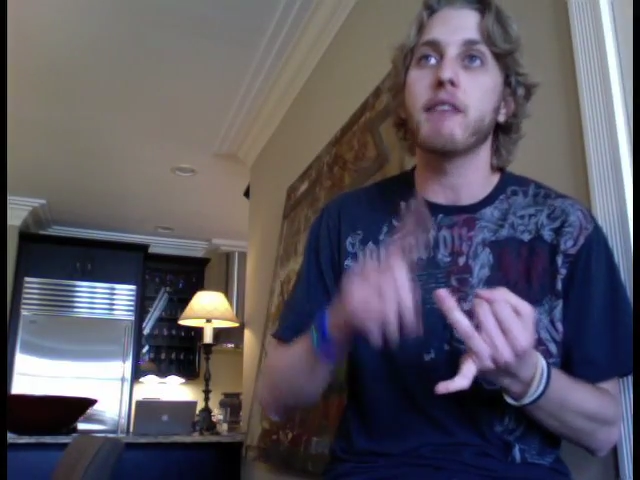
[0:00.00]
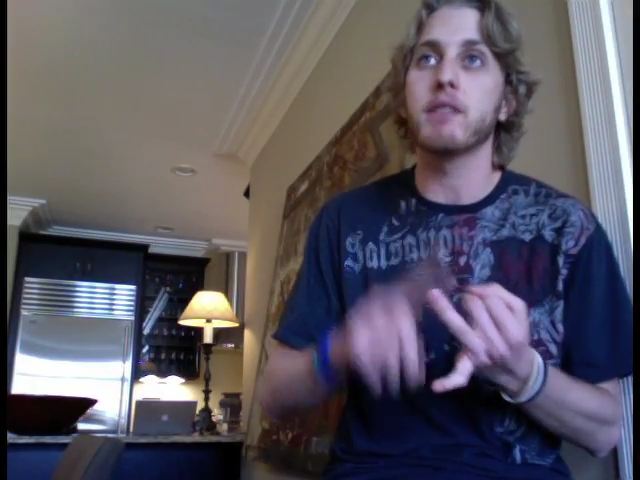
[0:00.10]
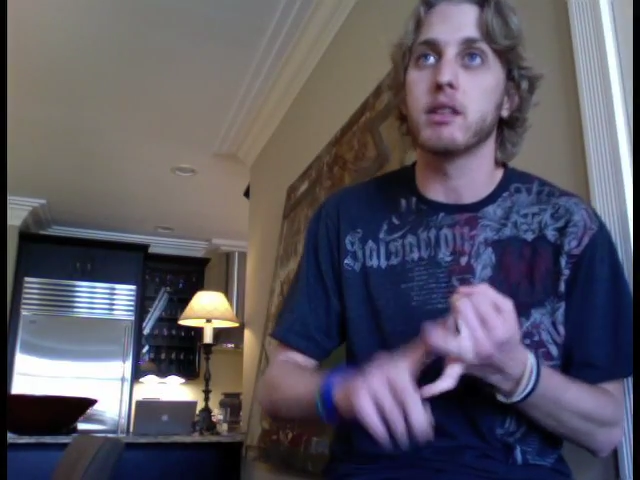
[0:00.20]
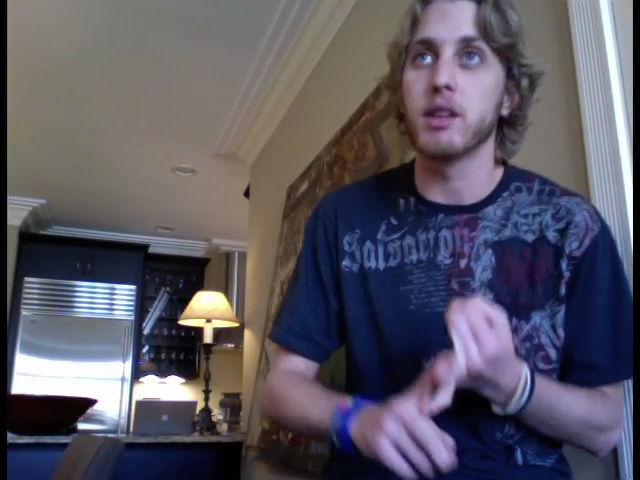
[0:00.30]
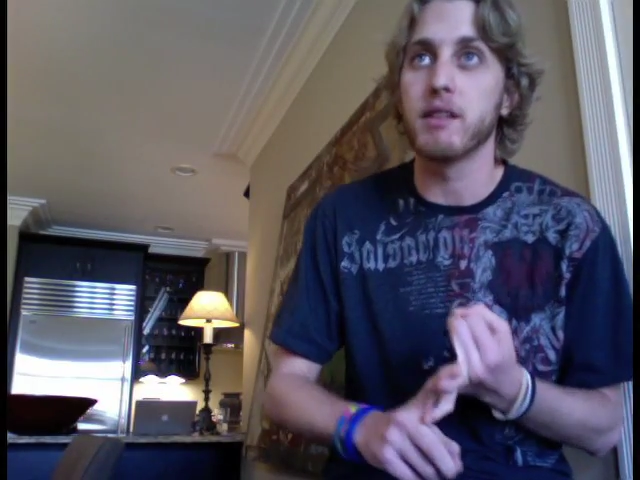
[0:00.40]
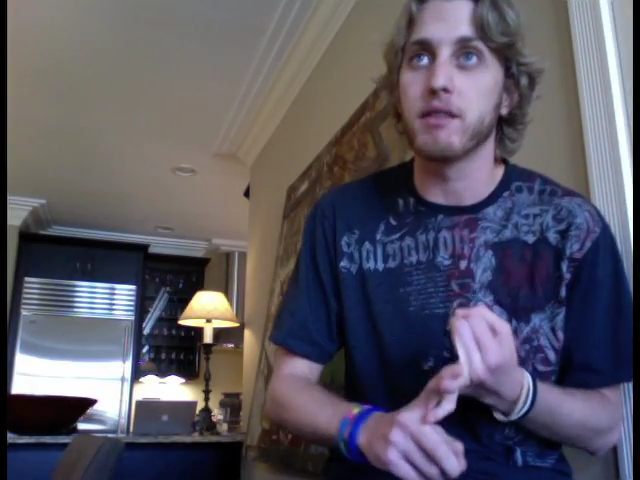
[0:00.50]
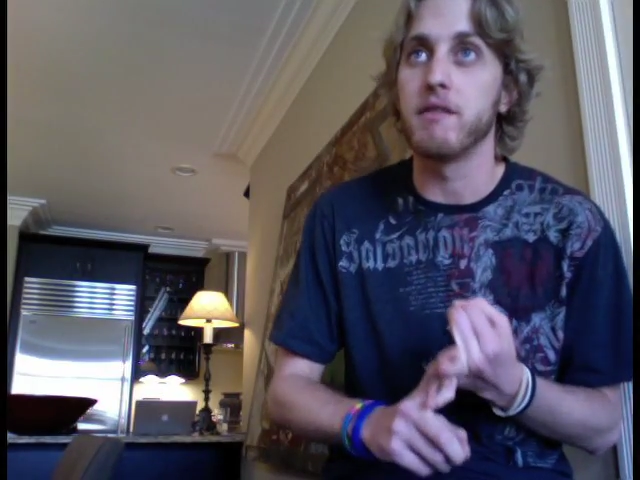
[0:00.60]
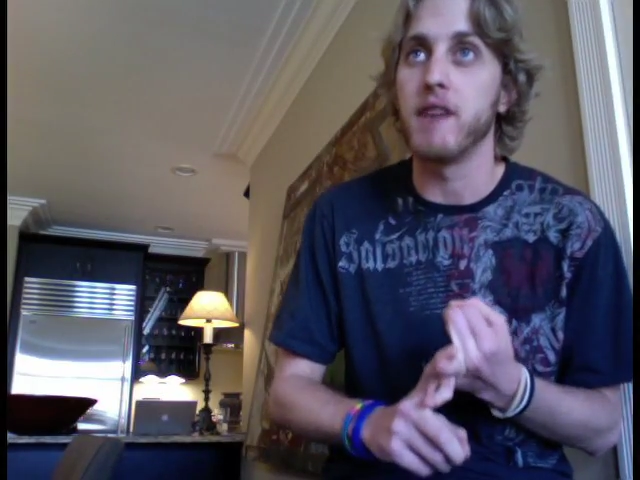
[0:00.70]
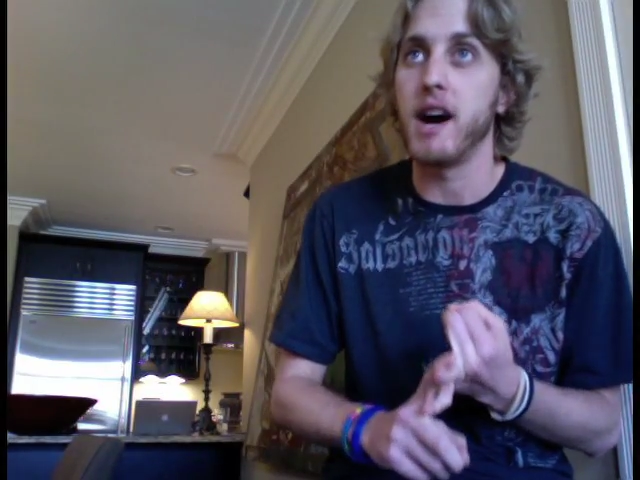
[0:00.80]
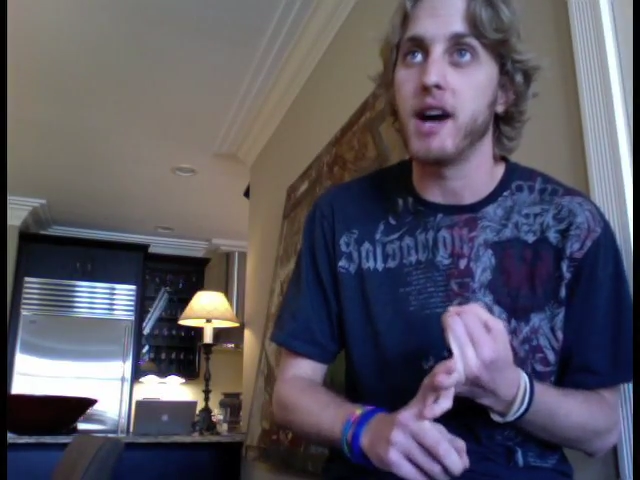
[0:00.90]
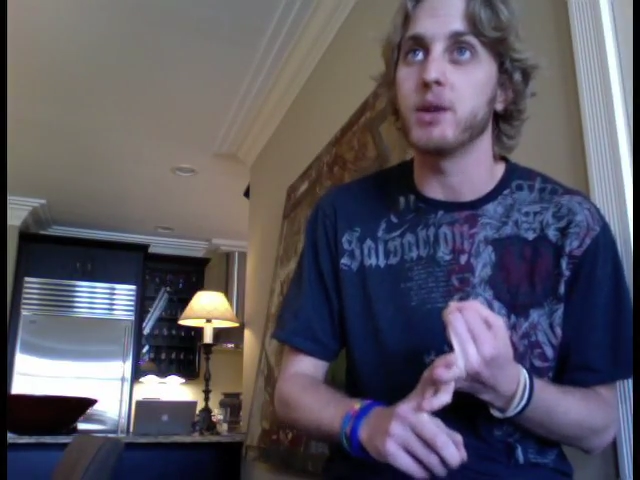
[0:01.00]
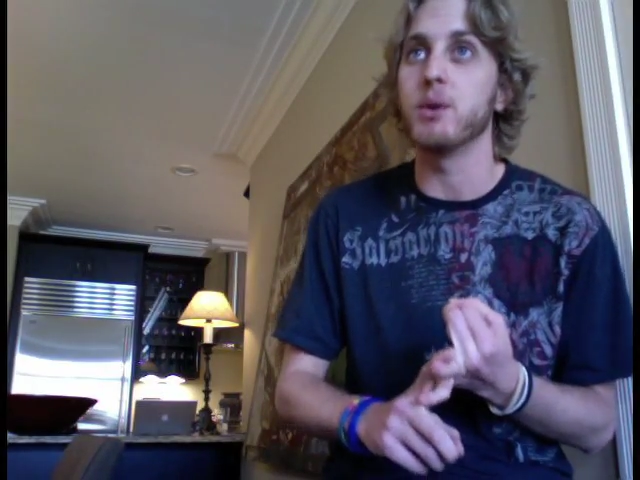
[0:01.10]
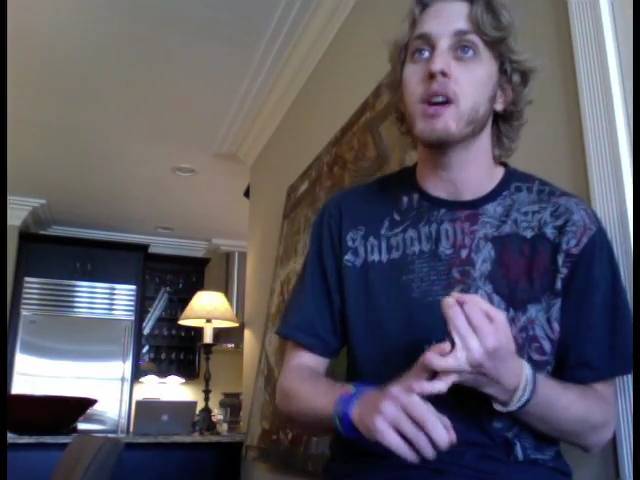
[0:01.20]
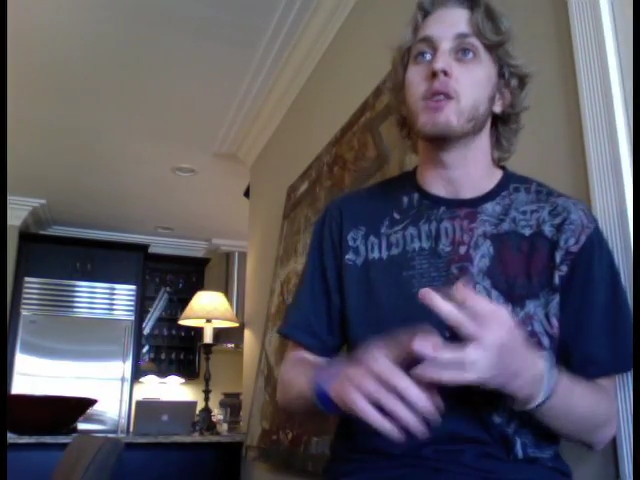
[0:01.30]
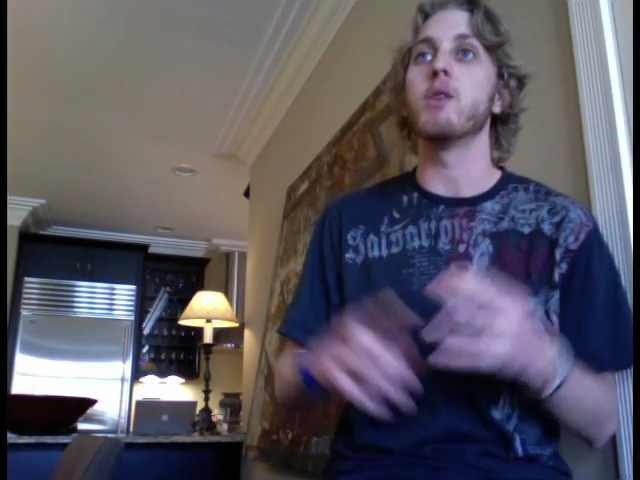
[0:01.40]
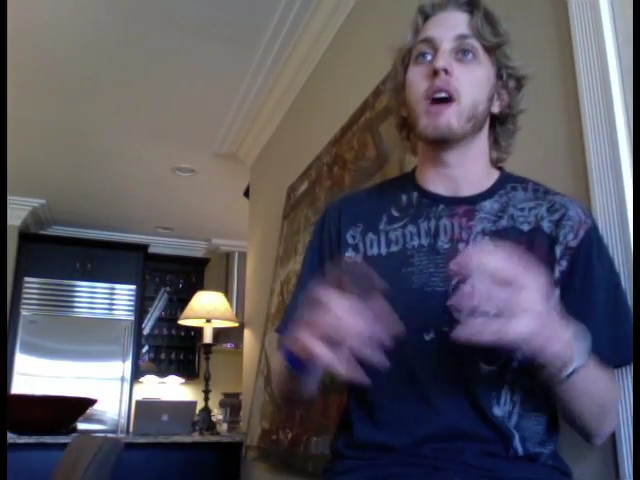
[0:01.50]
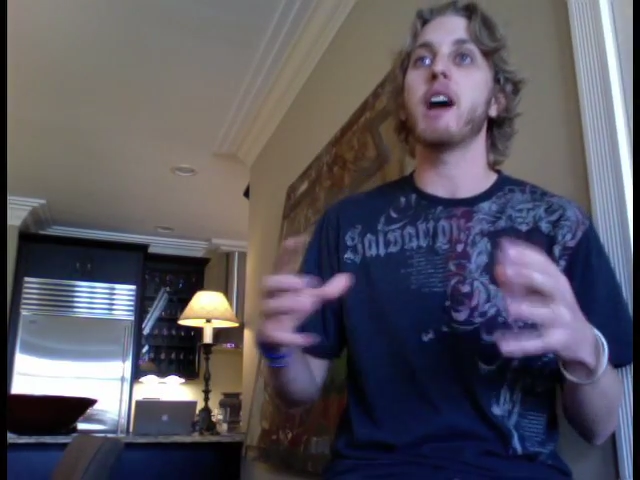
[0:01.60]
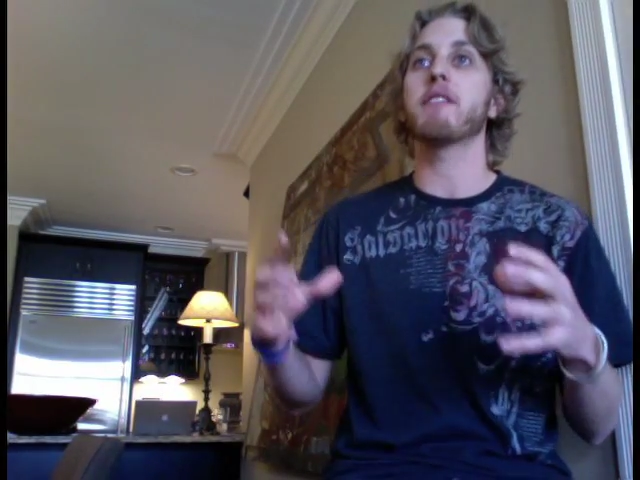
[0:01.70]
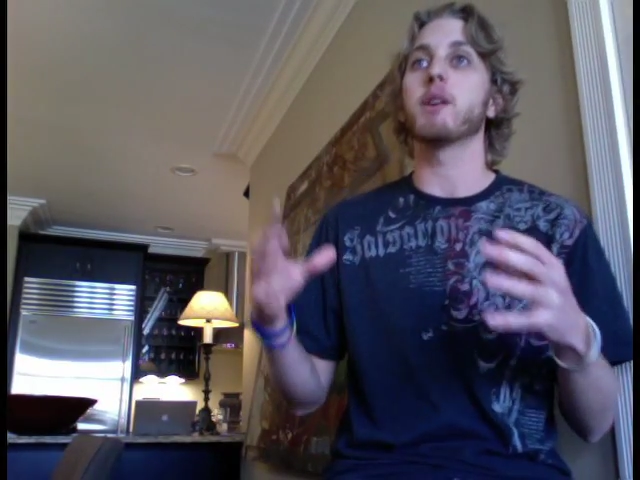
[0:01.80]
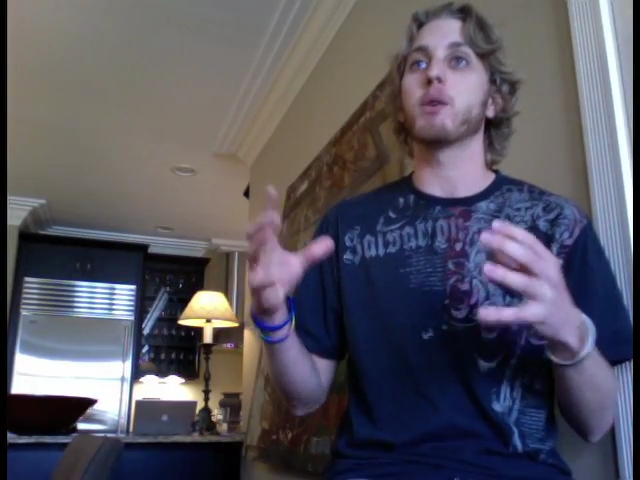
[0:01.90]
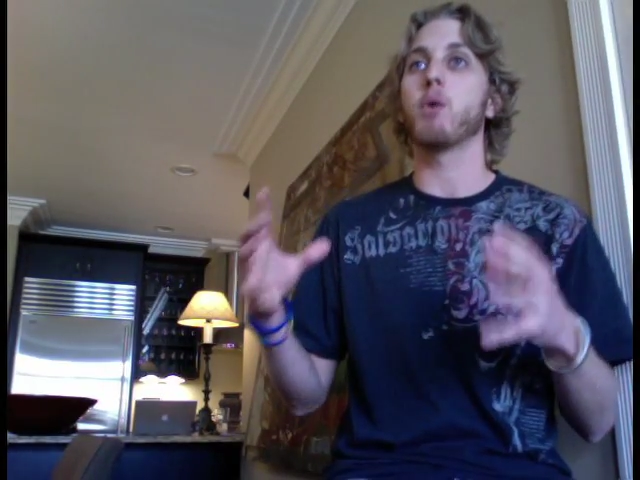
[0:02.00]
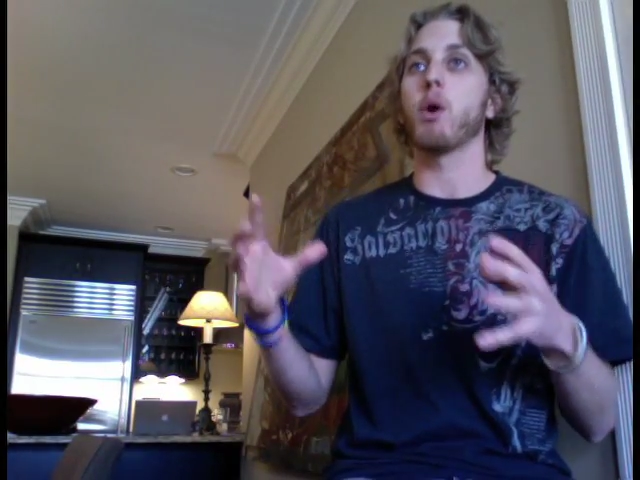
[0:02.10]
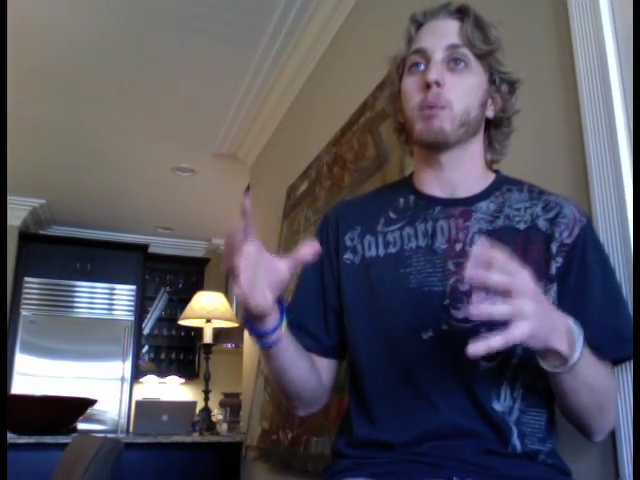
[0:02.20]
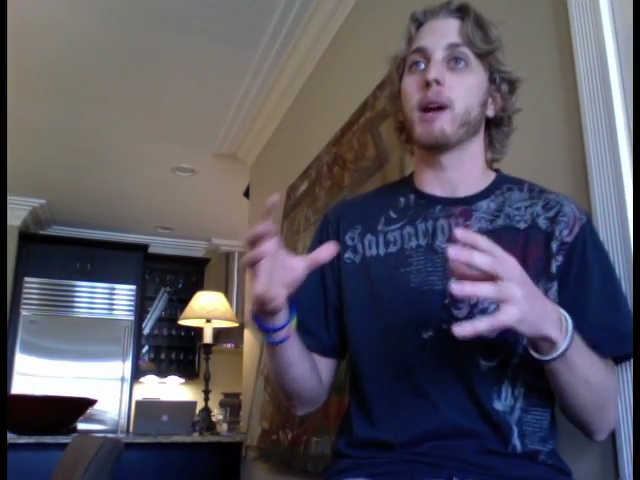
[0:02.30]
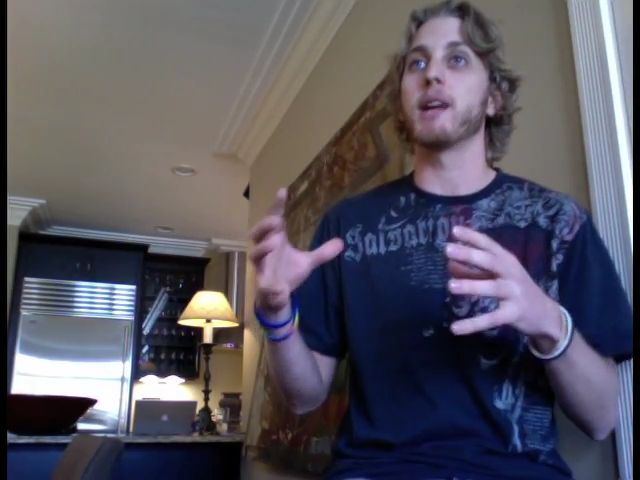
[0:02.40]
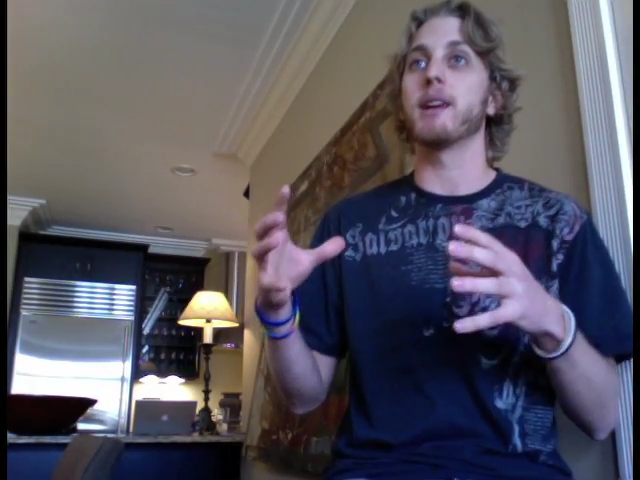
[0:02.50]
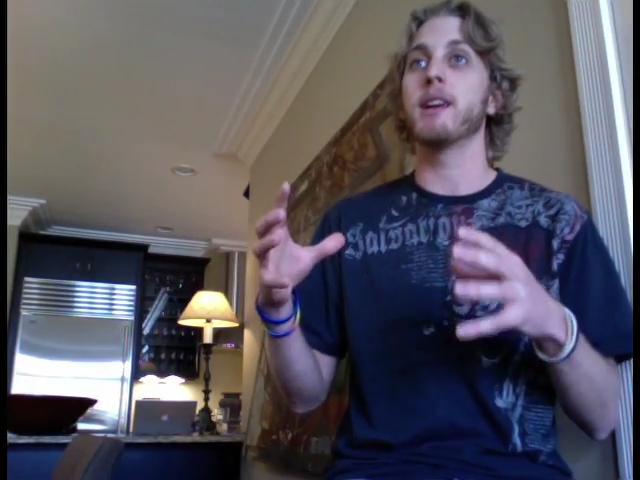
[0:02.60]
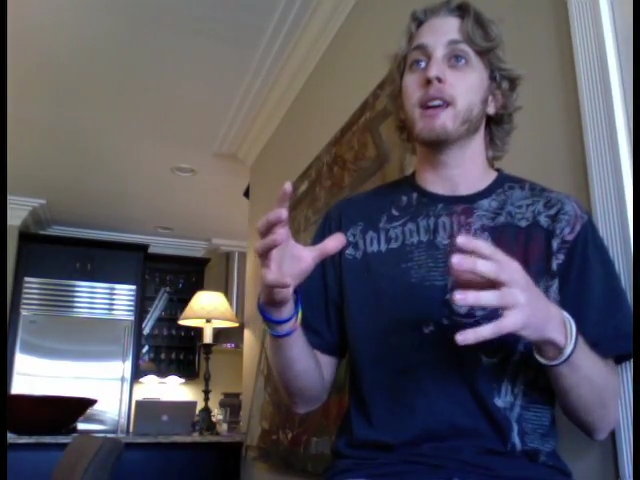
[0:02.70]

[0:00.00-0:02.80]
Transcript: to deliver value. You have to incorporate